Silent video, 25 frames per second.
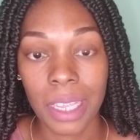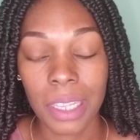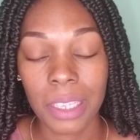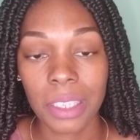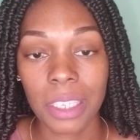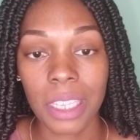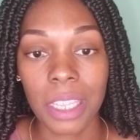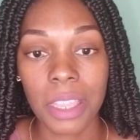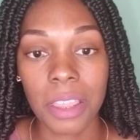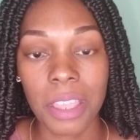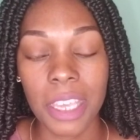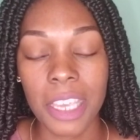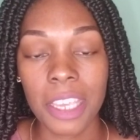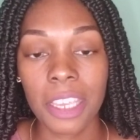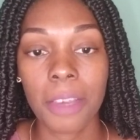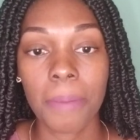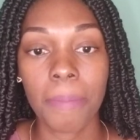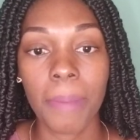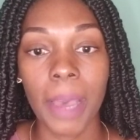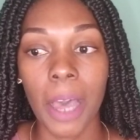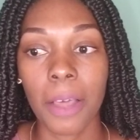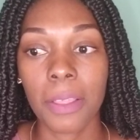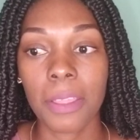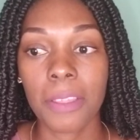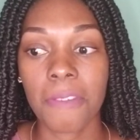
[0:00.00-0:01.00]
to think
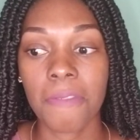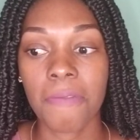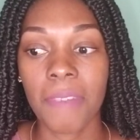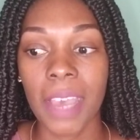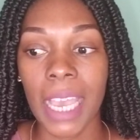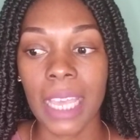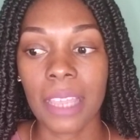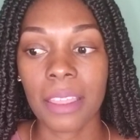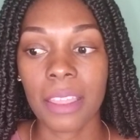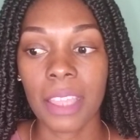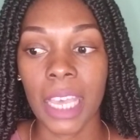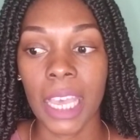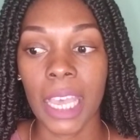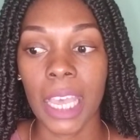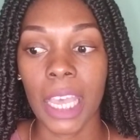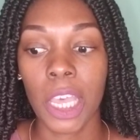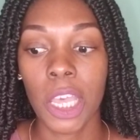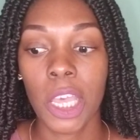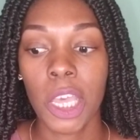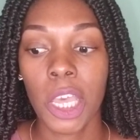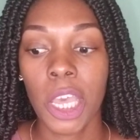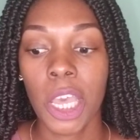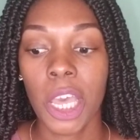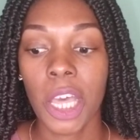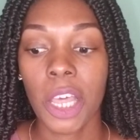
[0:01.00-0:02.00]
about the fact that
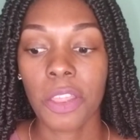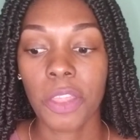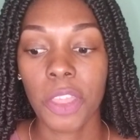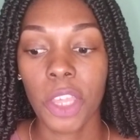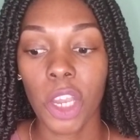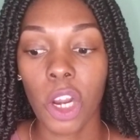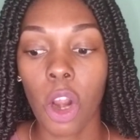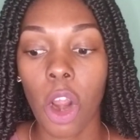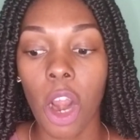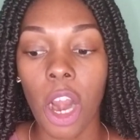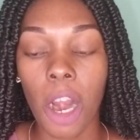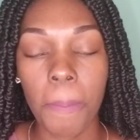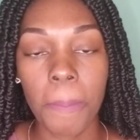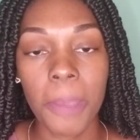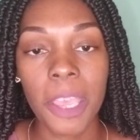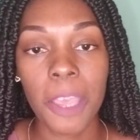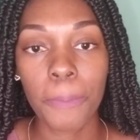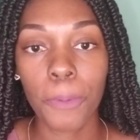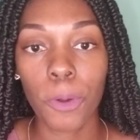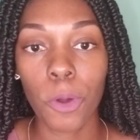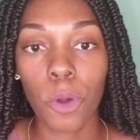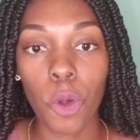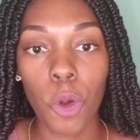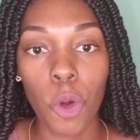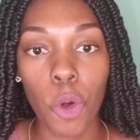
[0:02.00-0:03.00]
there are
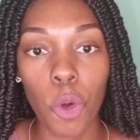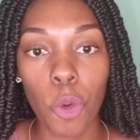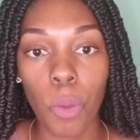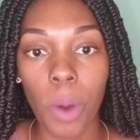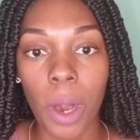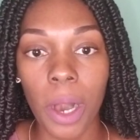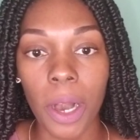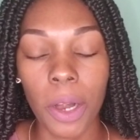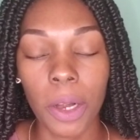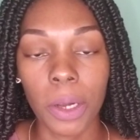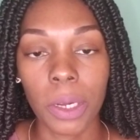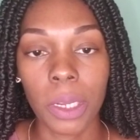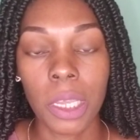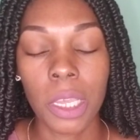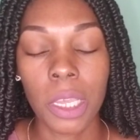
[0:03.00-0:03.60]
people who weren't